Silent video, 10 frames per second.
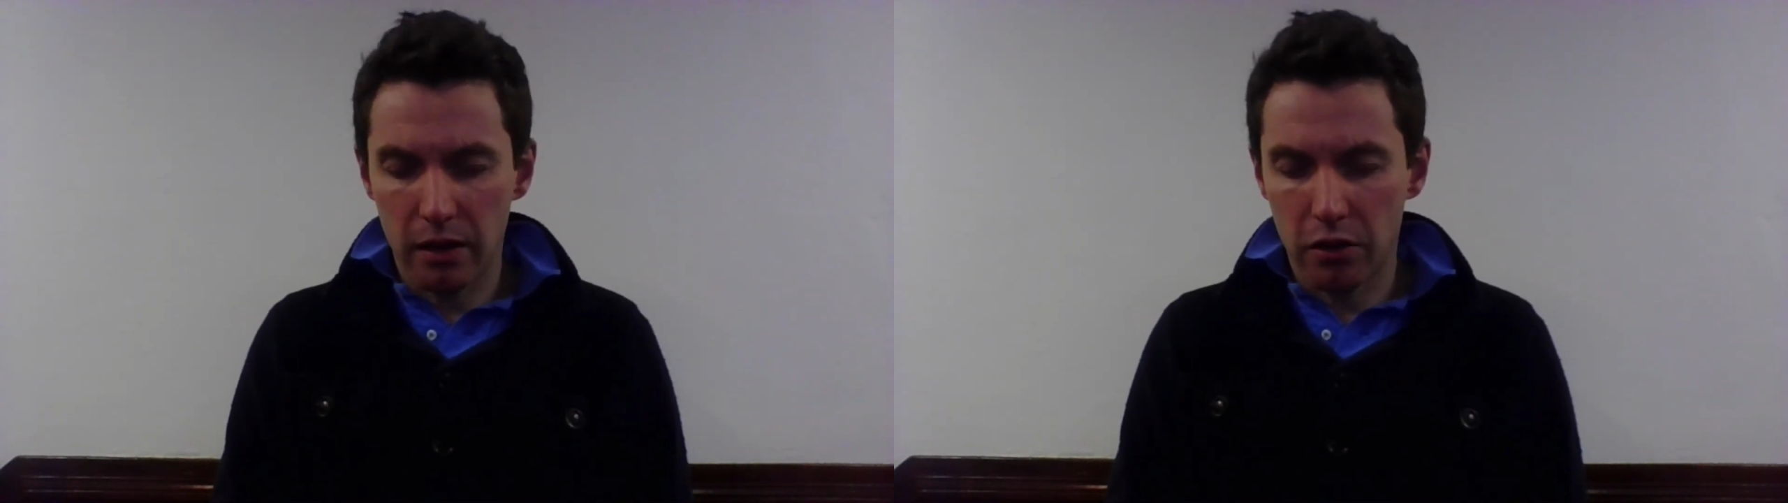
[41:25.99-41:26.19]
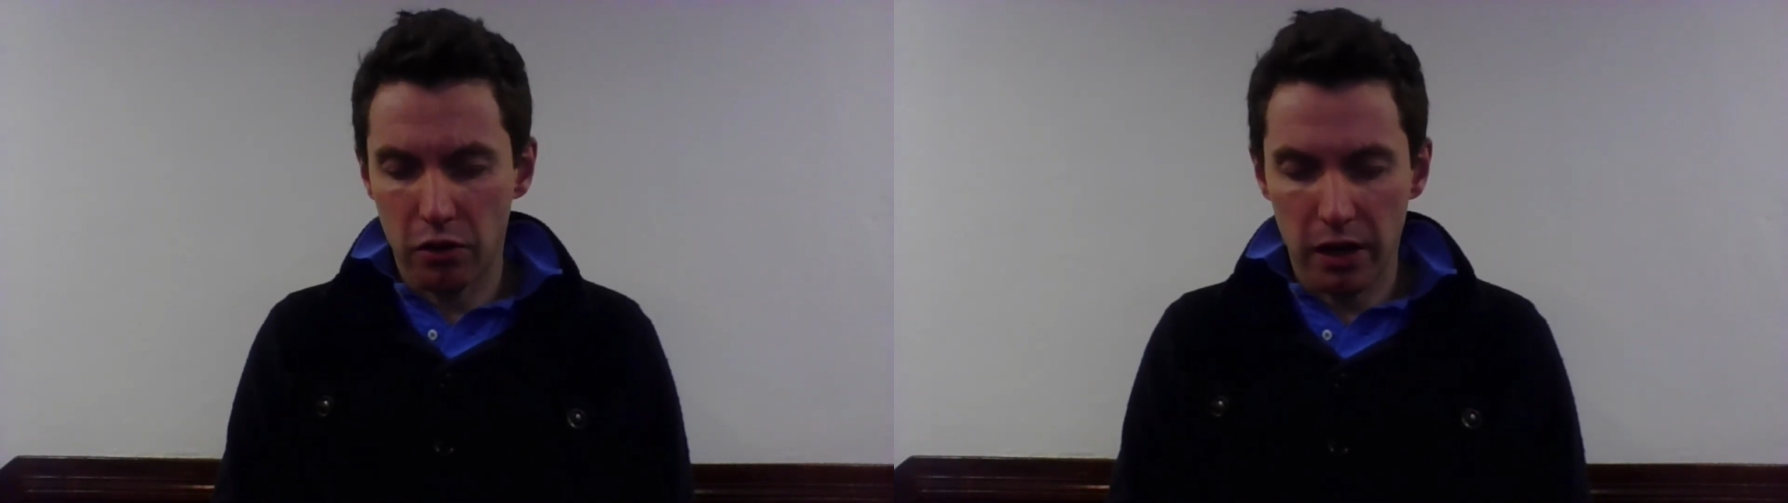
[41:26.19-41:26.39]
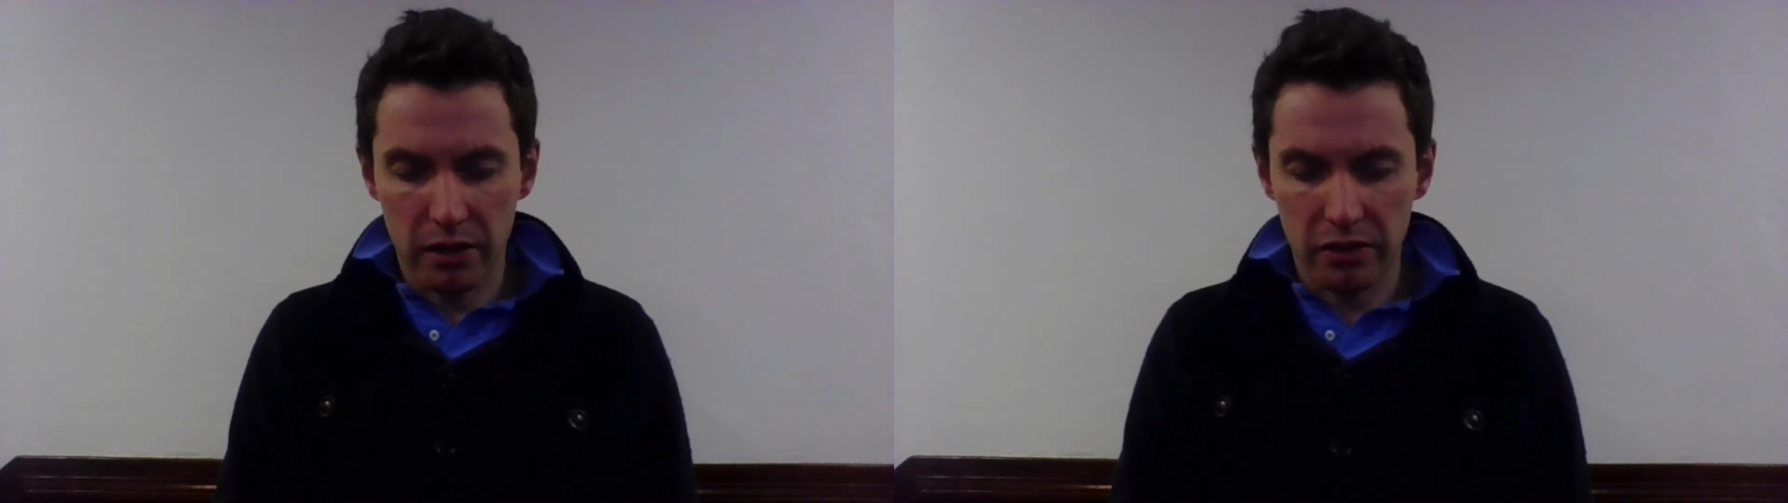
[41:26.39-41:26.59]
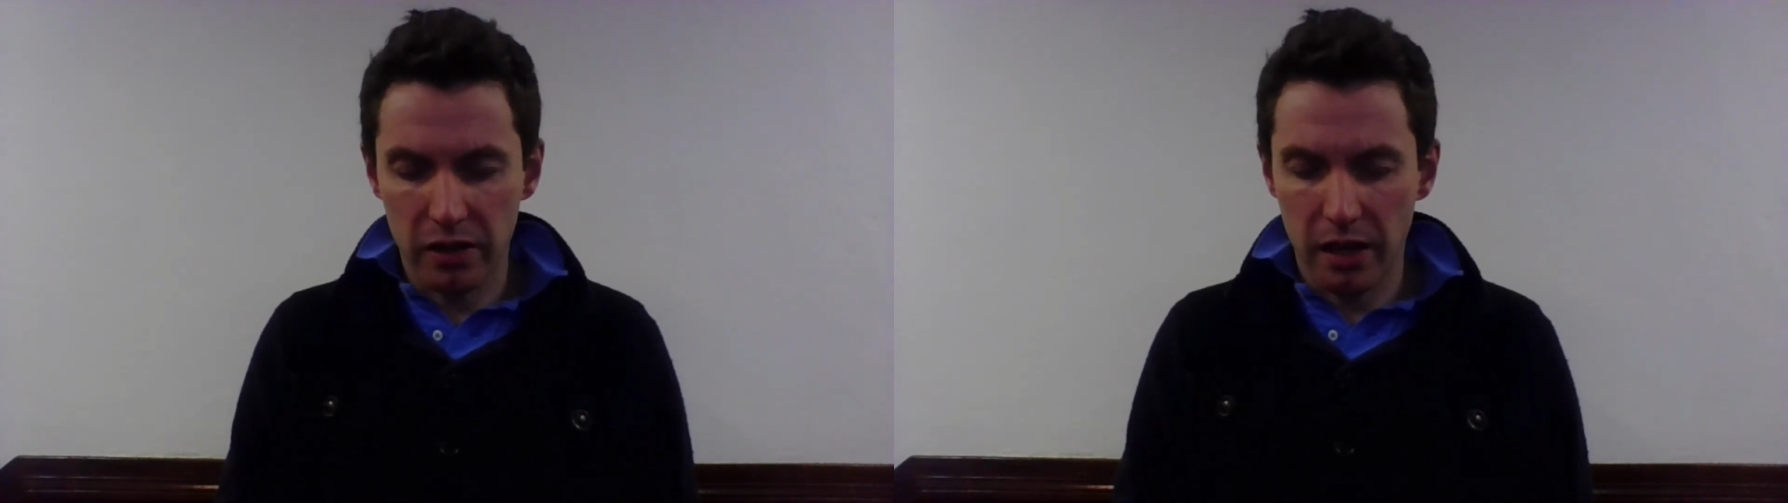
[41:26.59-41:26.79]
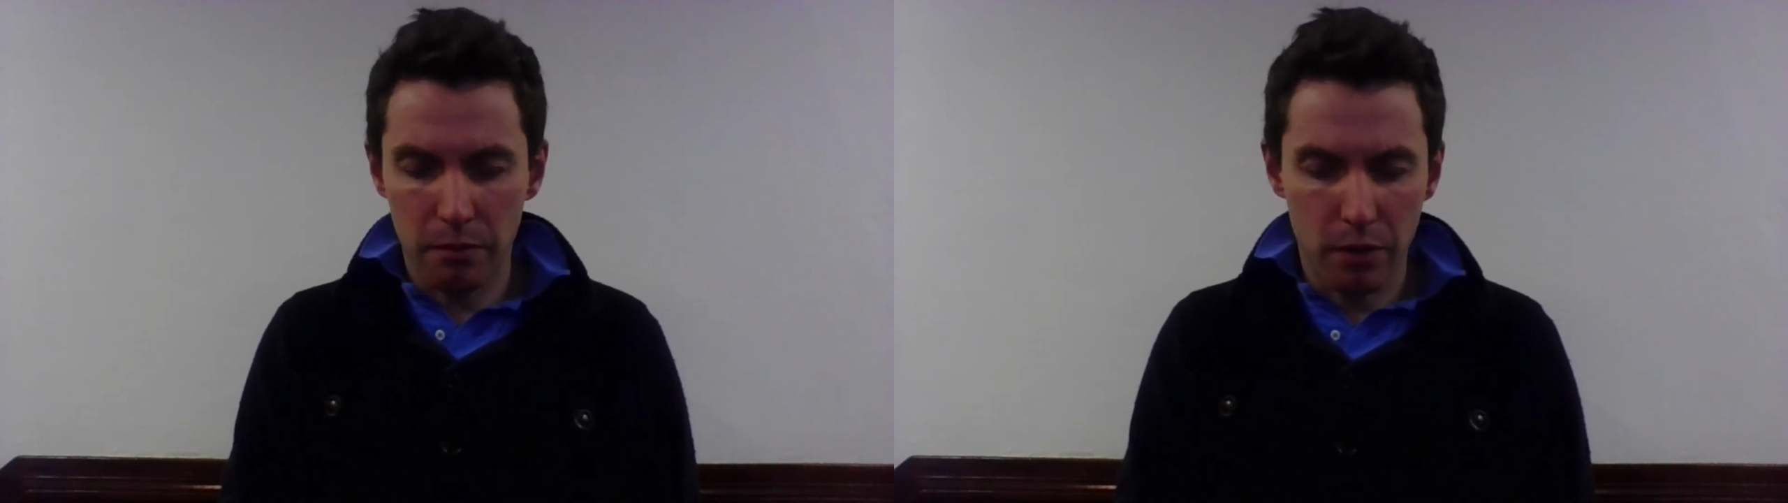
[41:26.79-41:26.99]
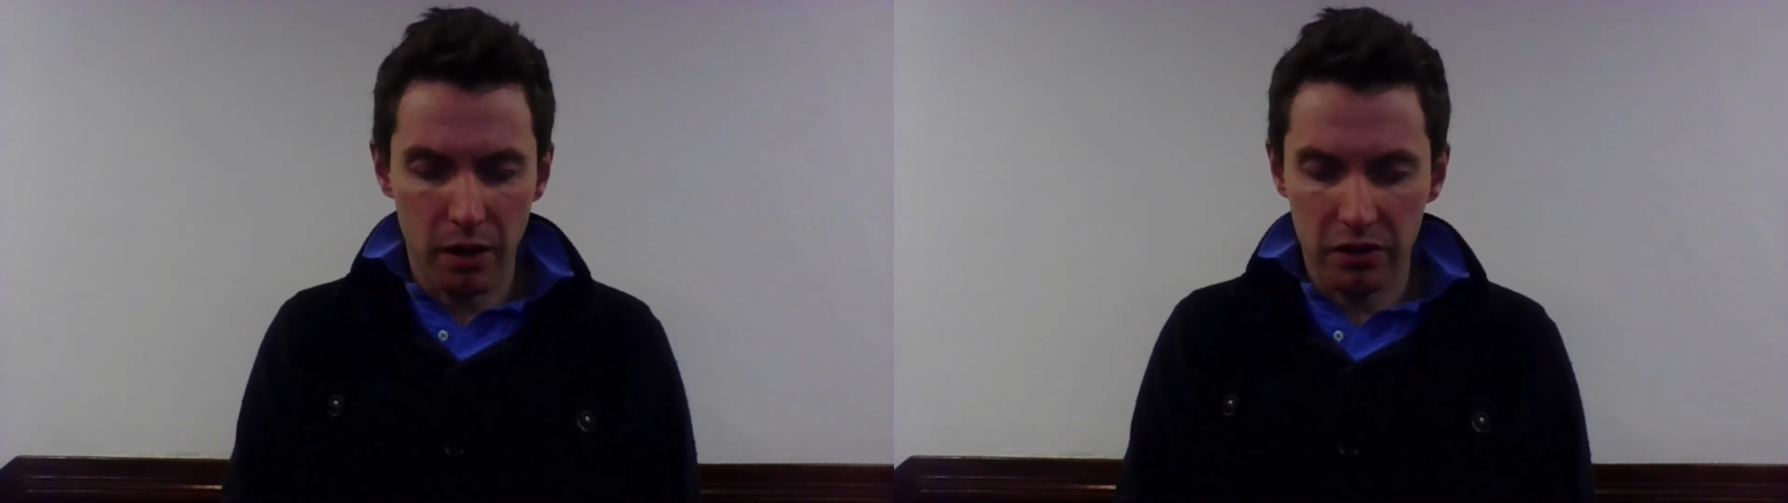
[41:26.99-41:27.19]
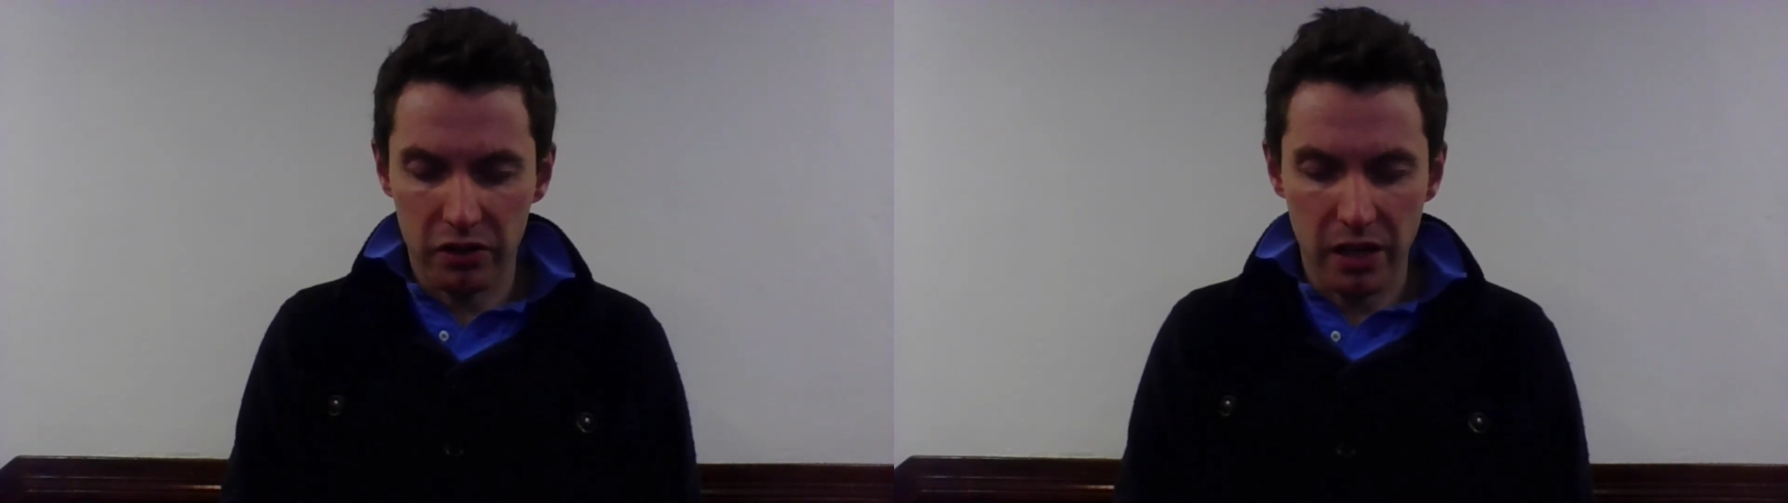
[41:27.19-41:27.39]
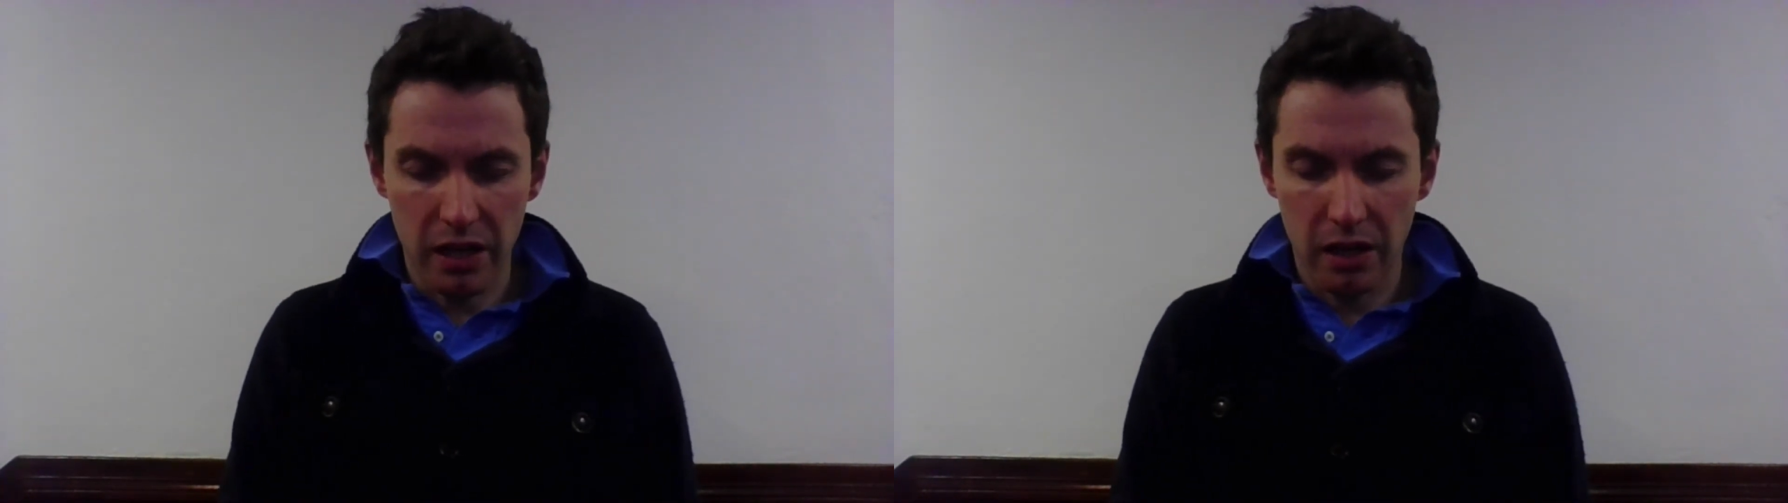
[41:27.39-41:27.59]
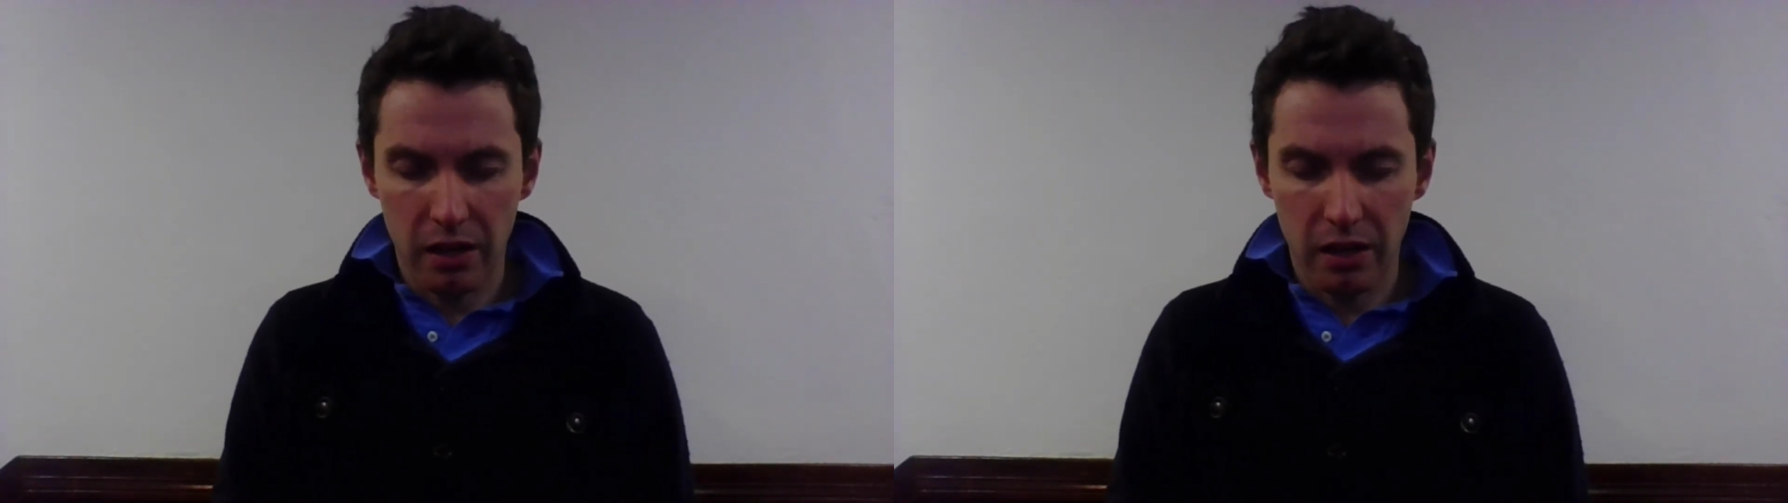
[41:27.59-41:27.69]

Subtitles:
grace and mercy